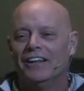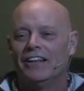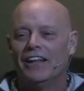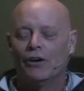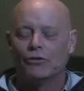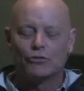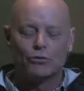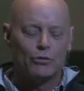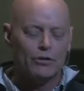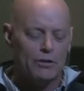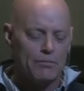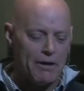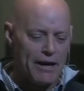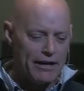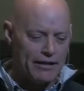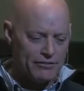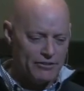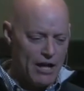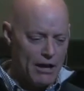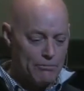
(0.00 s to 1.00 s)
That was a really
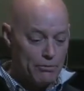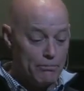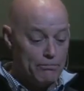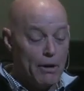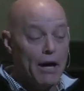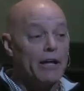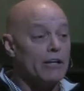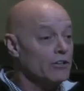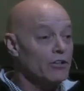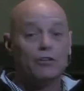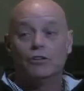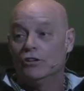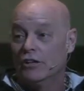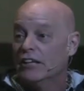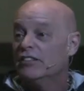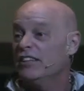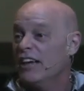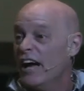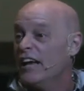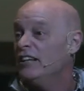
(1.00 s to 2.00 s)
bad example. But you, you
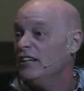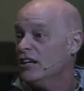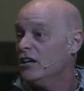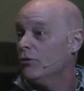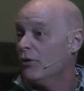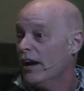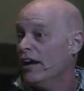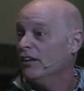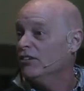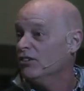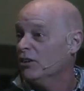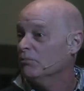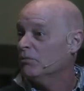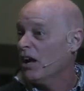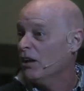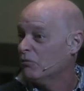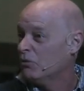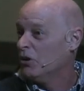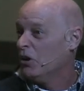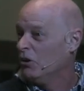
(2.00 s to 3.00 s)
get the idea, right?
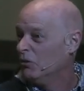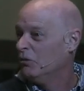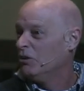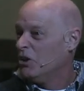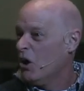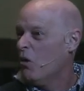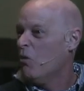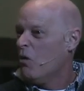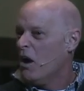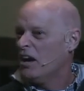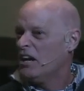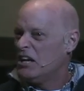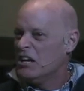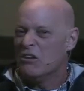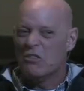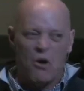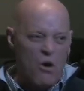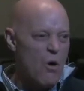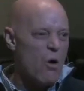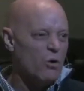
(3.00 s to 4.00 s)
Sometimes we, only, we don't want to
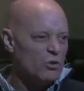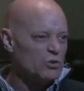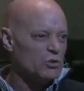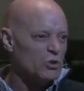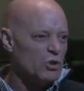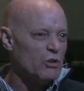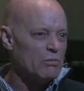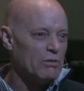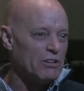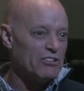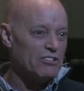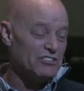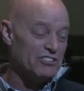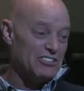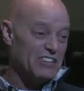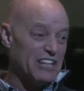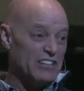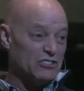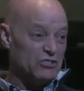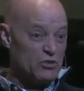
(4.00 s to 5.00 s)
hear the whole truth because it's
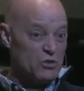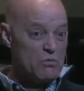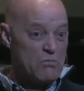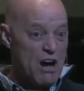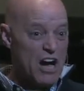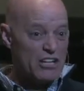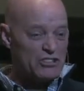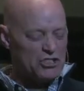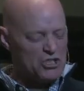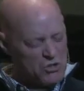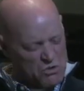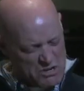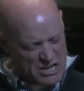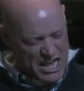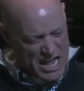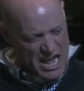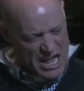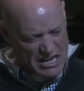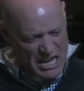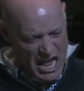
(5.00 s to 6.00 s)
just like too much. You
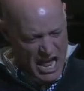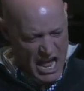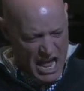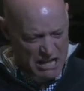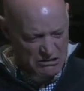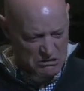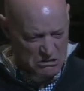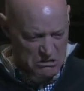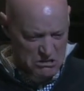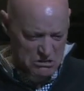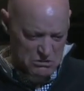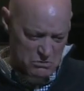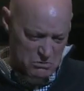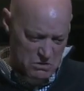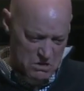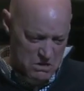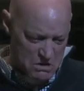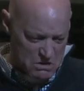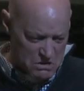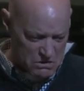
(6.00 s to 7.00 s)
can't handle the
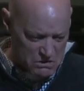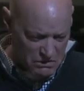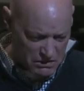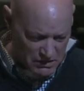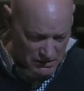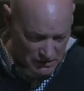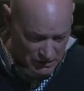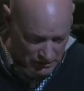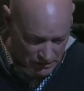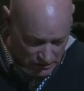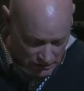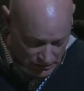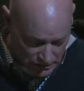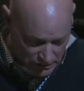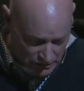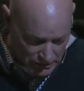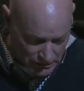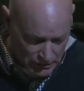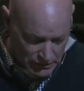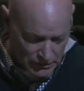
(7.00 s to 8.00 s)
truth.
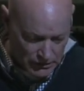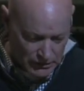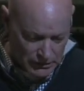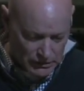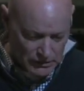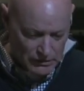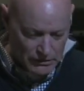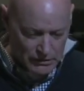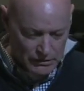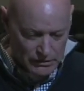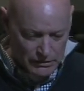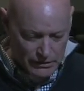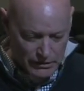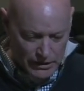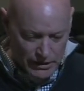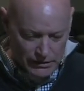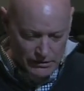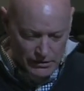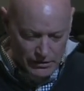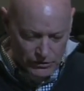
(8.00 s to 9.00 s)

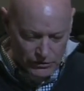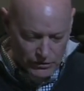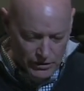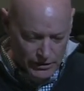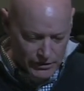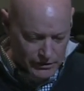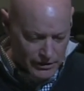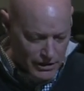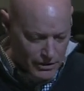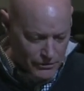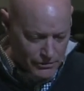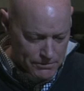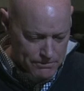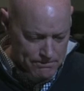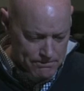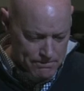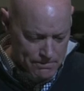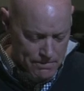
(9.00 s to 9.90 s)
Yeah, I thought you'd like that one.